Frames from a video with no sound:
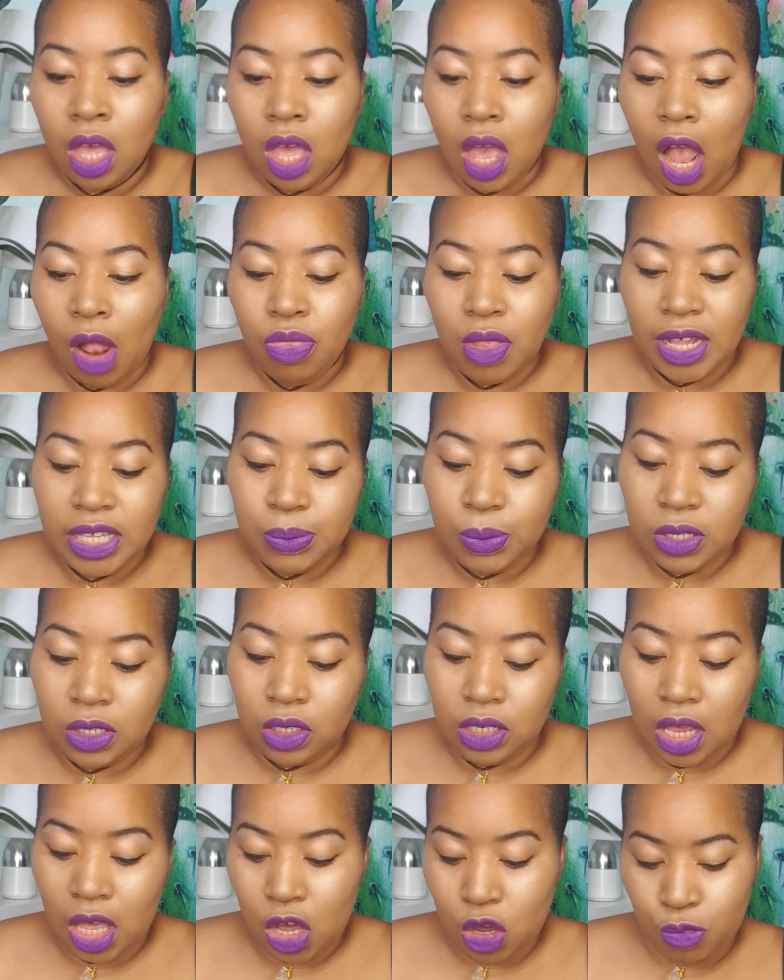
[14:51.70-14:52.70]
And that's what's
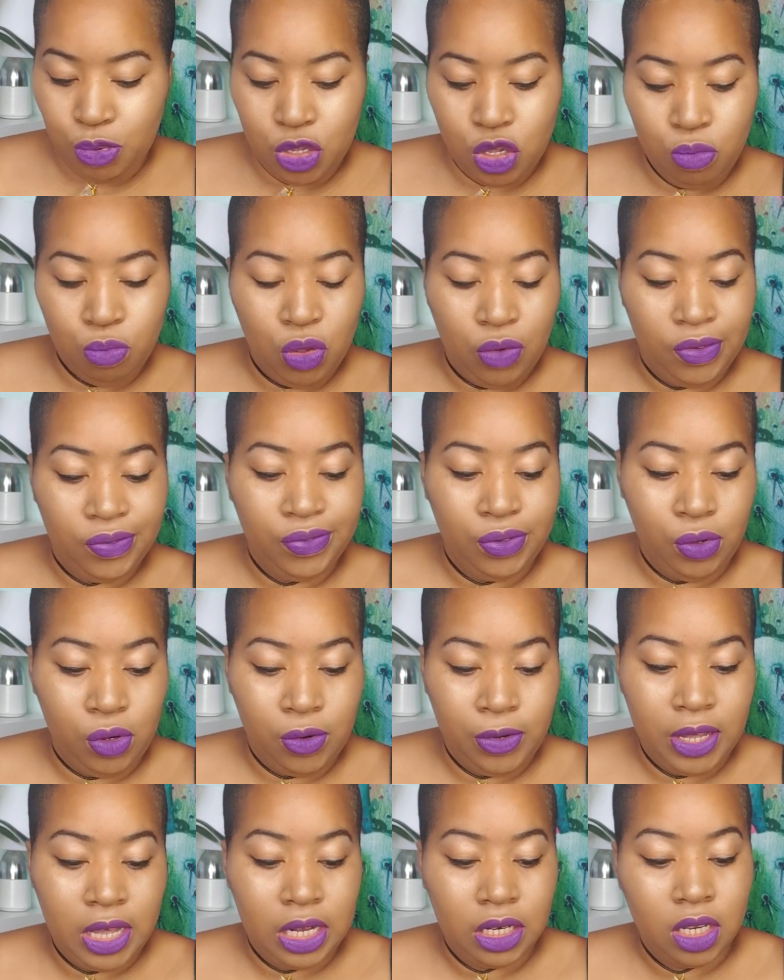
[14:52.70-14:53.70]
going to help you move
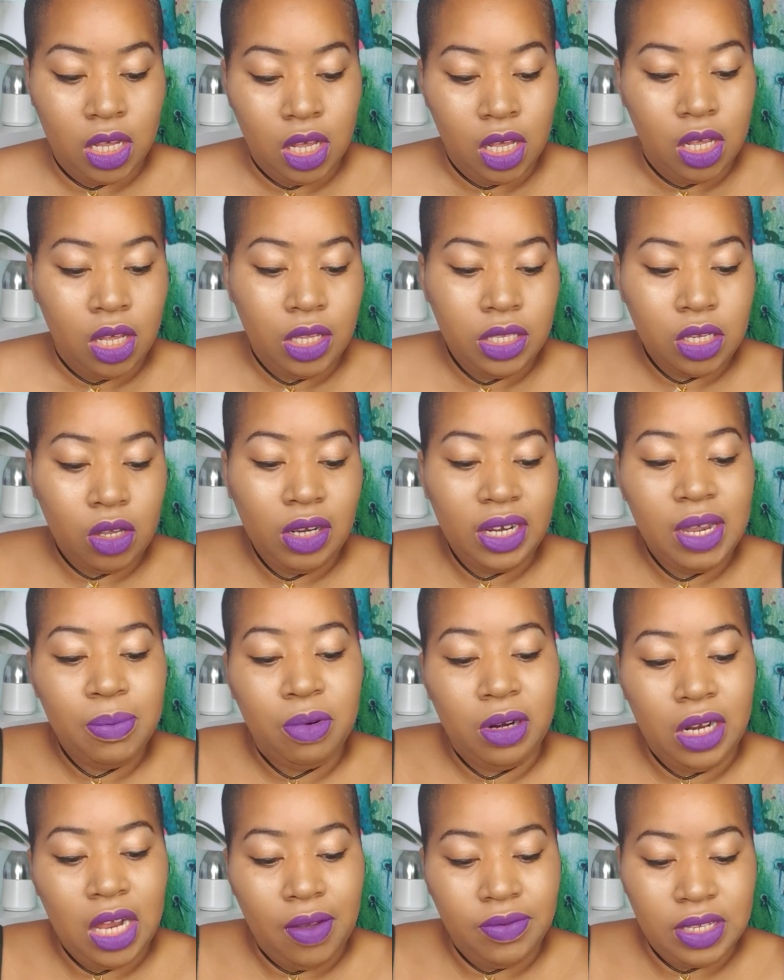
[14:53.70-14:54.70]
forward. So
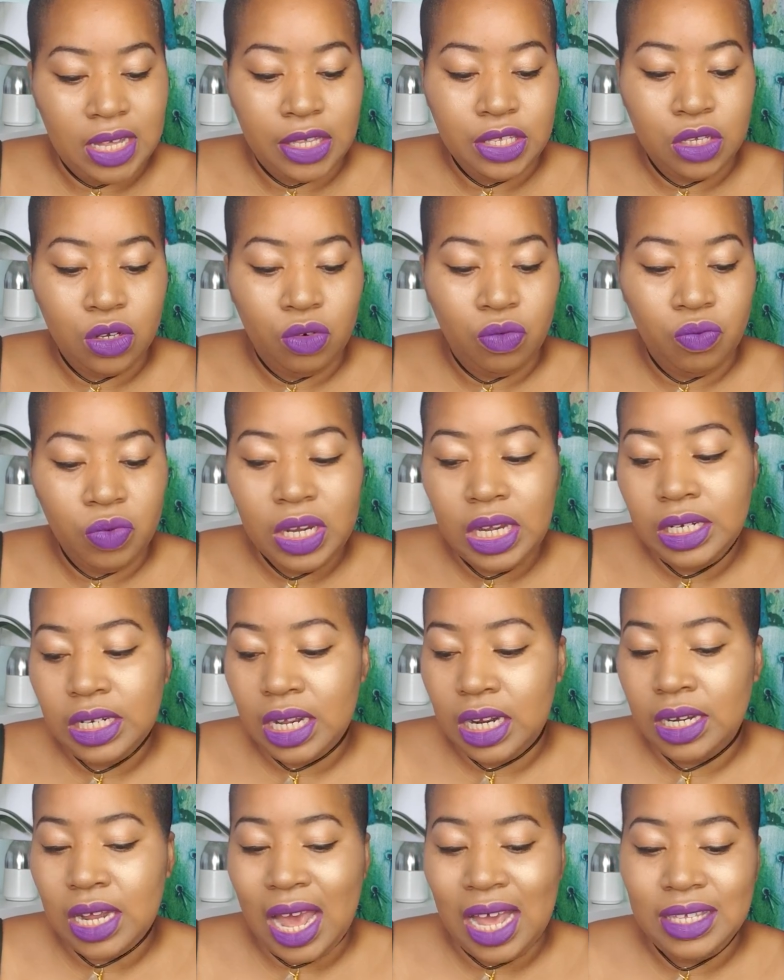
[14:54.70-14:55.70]
Libra loves, that's your
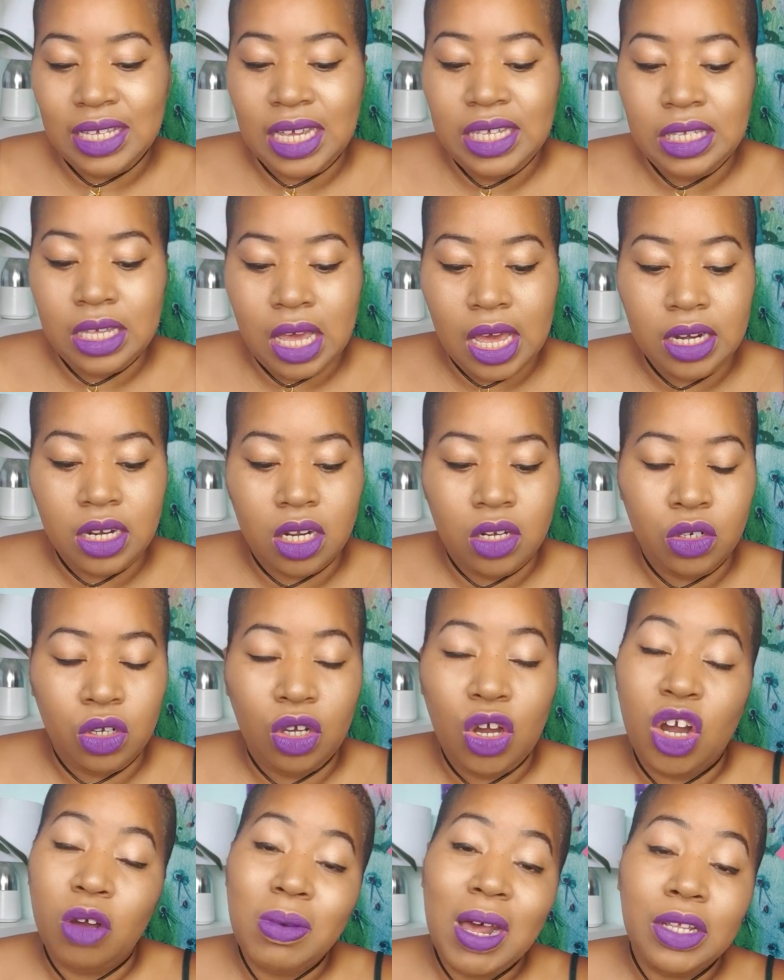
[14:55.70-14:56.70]
reading. As I said,
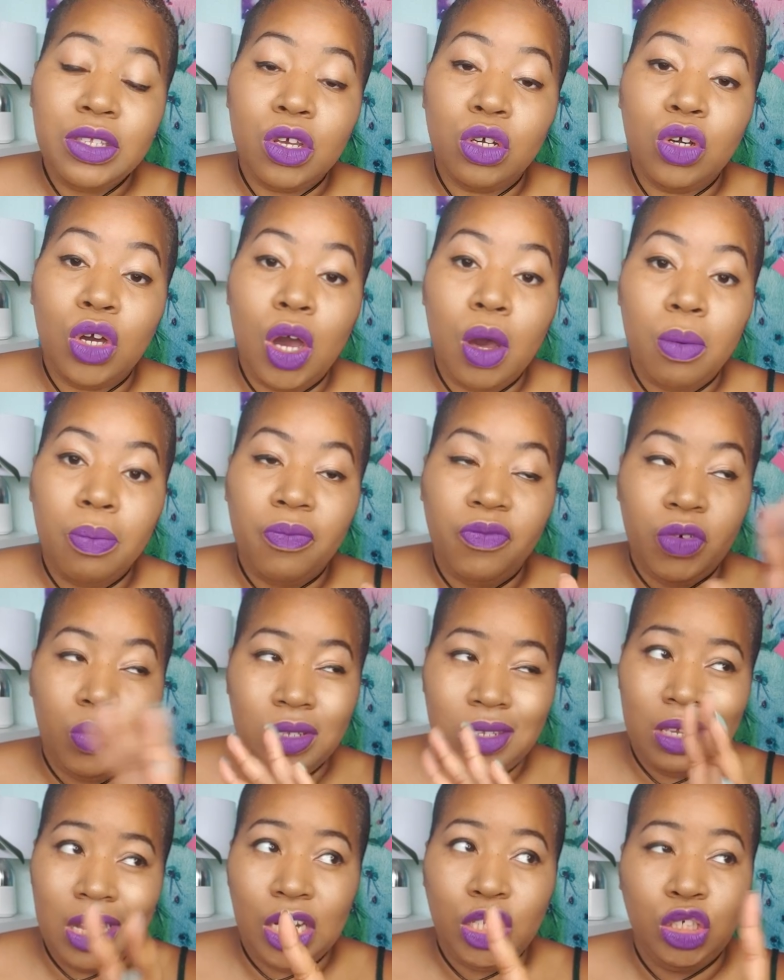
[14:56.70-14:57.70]

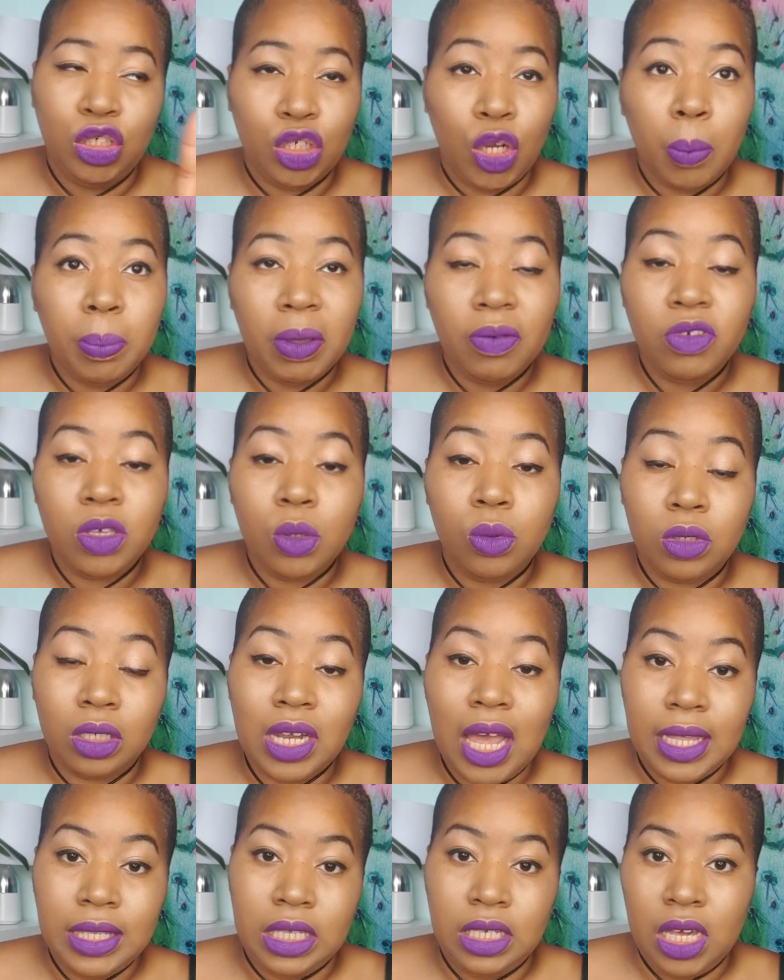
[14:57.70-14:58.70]
NicoleBlack.com/shop if you would
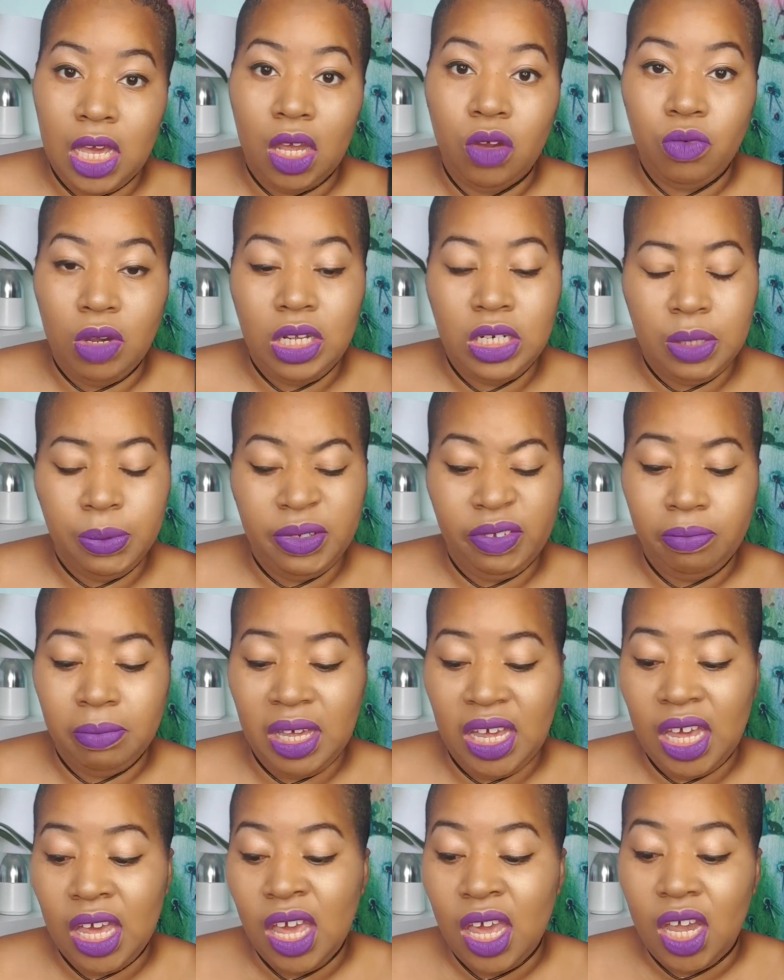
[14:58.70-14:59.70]
like to get a reading with
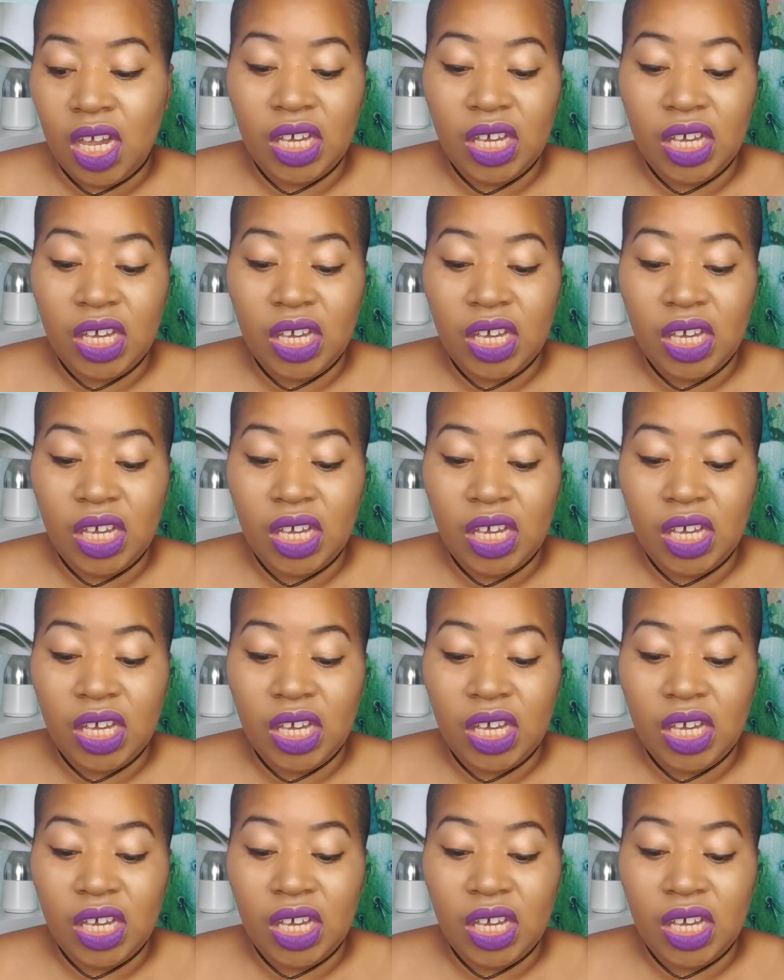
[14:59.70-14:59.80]
me.